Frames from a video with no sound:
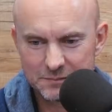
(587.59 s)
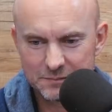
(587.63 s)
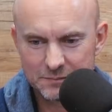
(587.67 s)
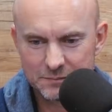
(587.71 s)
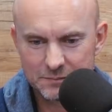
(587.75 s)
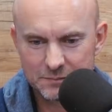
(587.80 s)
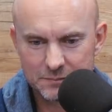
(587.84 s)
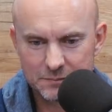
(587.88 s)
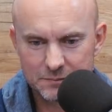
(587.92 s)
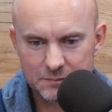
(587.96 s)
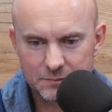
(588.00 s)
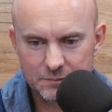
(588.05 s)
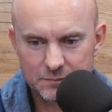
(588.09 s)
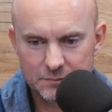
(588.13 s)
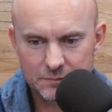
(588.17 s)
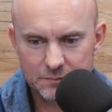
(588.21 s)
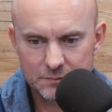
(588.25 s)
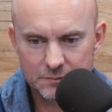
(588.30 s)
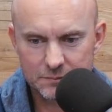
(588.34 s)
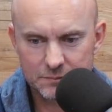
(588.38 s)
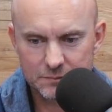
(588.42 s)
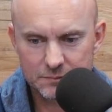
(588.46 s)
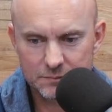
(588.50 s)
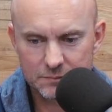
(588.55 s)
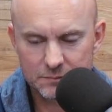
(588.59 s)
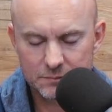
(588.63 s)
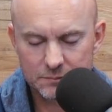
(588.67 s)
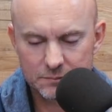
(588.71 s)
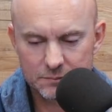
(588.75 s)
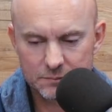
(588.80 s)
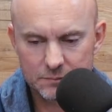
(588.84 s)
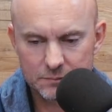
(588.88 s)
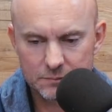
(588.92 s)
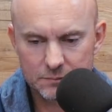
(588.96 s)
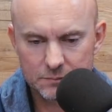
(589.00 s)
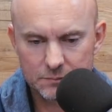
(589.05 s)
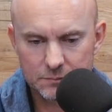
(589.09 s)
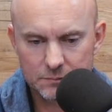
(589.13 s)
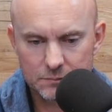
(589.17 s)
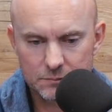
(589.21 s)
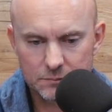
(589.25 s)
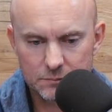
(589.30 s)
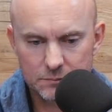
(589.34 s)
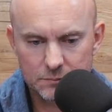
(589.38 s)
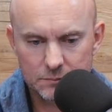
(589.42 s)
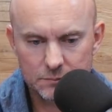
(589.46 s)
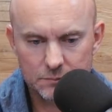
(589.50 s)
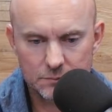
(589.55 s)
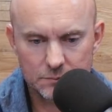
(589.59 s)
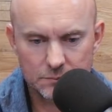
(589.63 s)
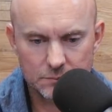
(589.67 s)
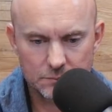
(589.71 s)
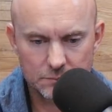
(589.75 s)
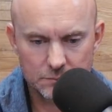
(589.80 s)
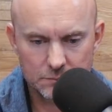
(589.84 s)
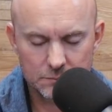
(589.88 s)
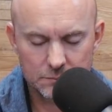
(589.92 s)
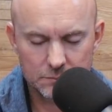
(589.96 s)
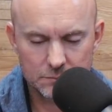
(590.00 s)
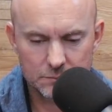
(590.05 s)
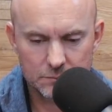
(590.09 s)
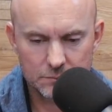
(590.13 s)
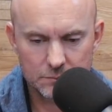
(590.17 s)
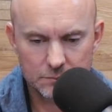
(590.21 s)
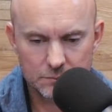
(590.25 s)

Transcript: [no speech]